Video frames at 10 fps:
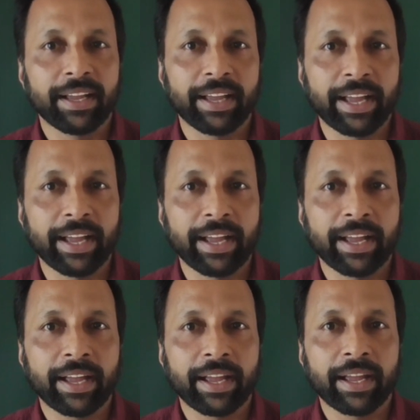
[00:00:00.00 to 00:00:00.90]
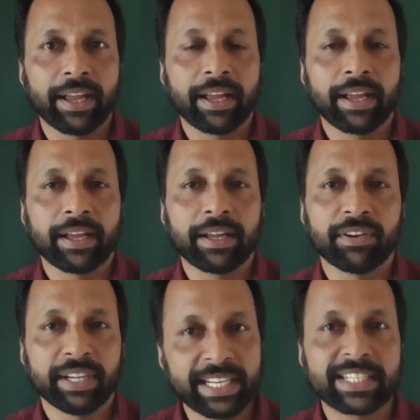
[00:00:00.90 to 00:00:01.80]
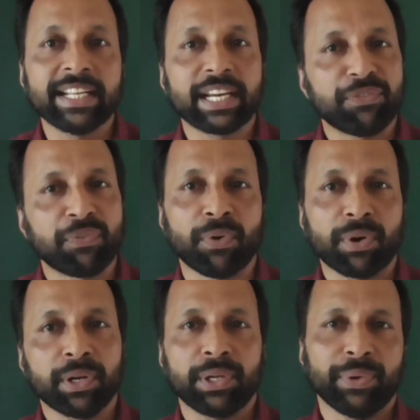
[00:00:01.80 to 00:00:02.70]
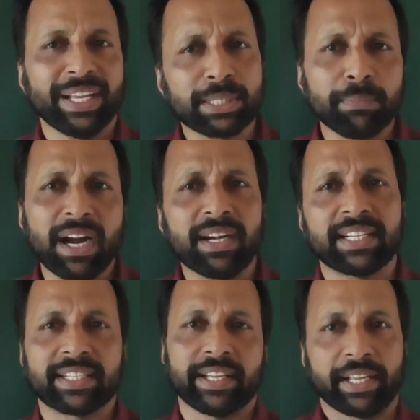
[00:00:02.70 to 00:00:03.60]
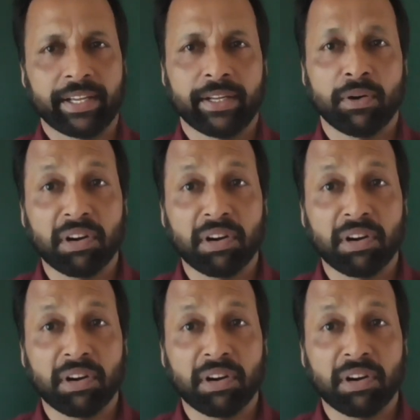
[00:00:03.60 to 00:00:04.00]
a dictionary for you, a small dictionary,